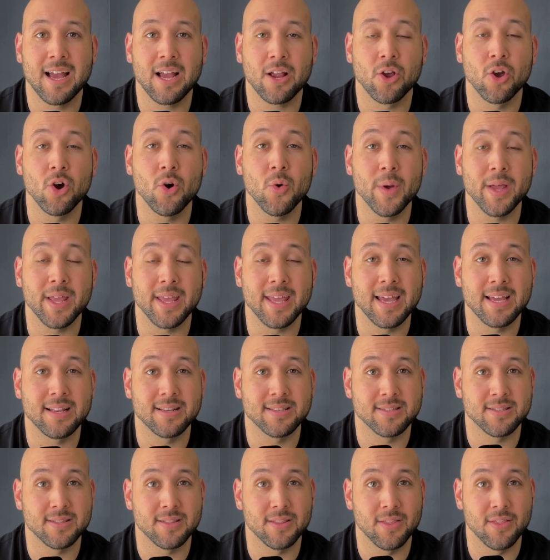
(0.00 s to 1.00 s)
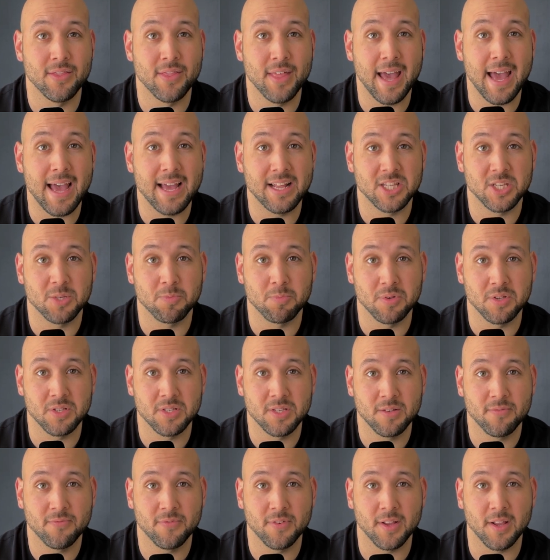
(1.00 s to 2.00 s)
go against that
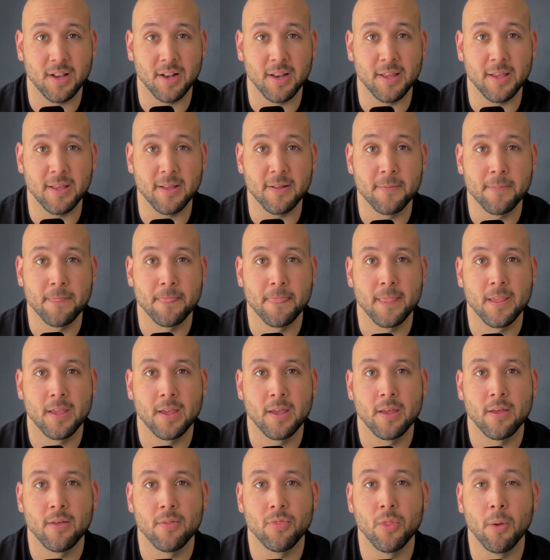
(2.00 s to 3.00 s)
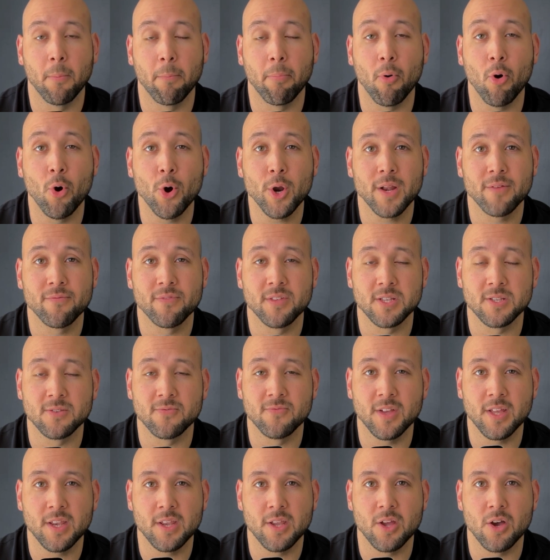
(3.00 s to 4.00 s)
specifically. The point of this
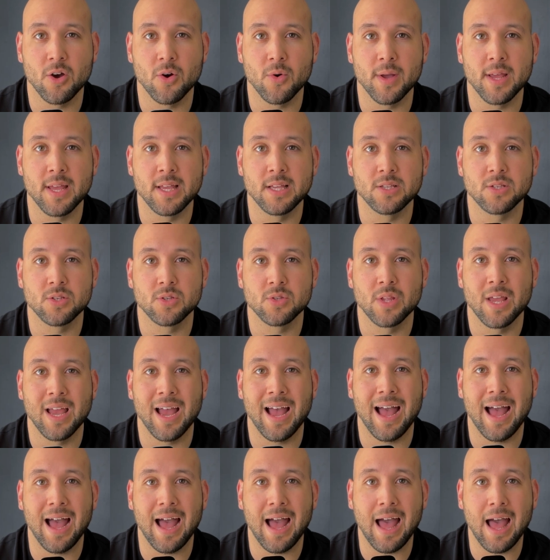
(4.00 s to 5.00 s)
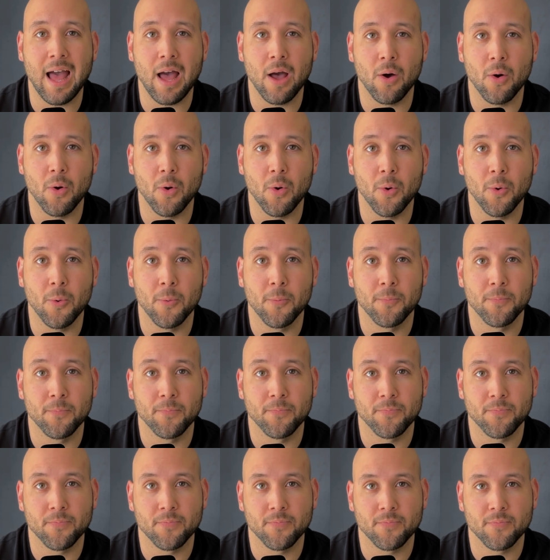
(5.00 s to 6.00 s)
video is how
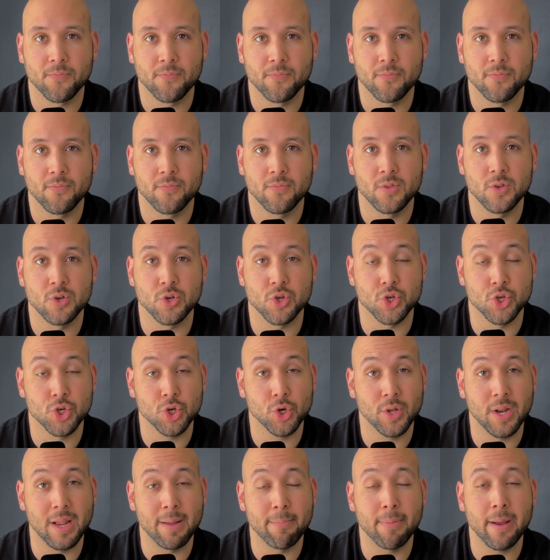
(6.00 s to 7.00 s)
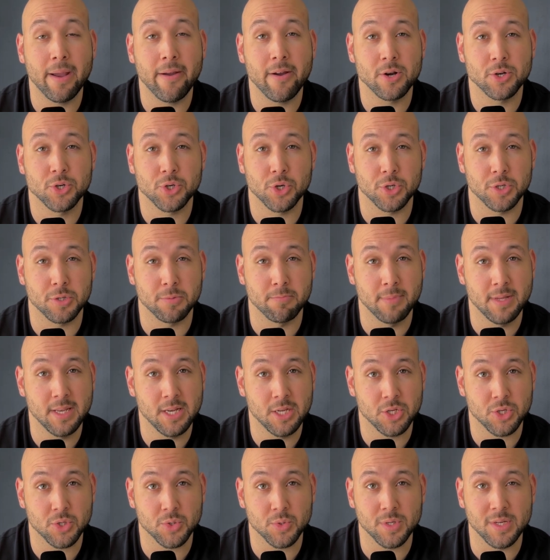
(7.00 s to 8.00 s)
should a parachurch
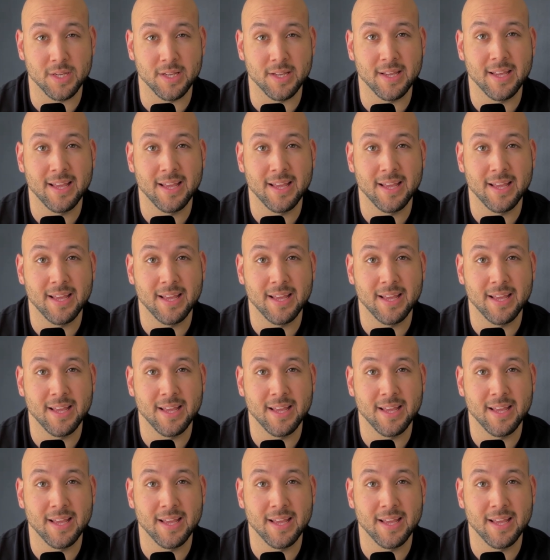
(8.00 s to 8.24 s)
ministry,